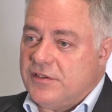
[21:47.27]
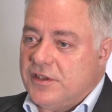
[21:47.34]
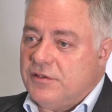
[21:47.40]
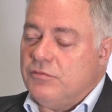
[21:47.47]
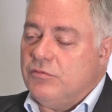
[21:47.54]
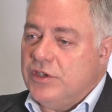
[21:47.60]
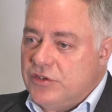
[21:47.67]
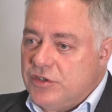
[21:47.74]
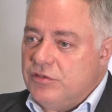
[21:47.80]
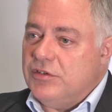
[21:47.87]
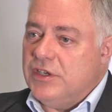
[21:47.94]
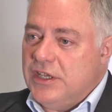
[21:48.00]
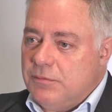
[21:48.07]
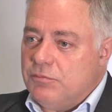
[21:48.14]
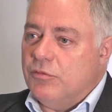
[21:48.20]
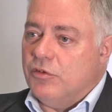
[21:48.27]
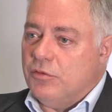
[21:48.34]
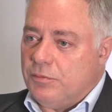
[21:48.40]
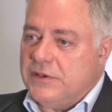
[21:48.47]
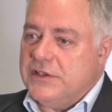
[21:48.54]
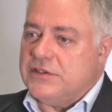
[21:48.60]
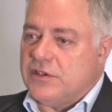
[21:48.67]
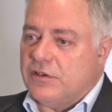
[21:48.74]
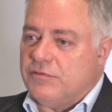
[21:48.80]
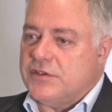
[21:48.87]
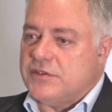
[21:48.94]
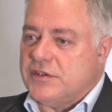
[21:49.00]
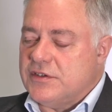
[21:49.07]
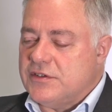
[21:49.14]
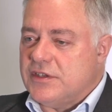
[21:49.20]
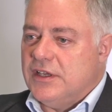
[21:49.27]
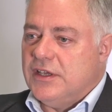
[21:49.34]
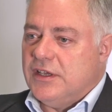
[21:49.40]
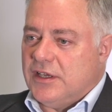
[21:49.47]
that we do need more police officers,